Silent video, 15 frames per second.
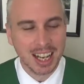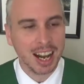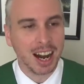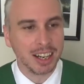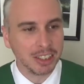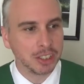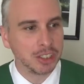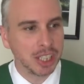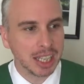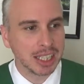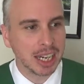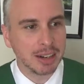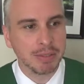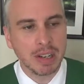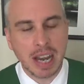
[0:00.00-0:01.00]
understand
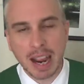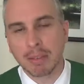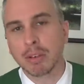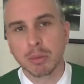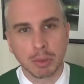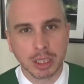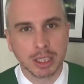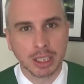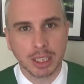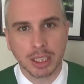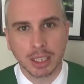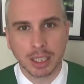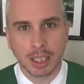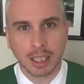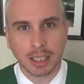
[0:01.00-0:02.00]
that I've never
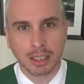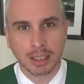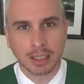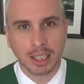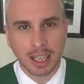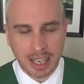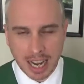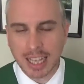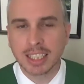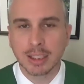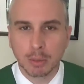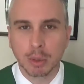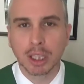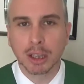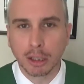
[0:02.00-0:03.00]
really connected
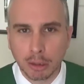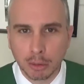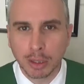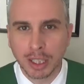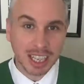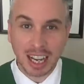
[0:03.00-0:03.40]
with Luke.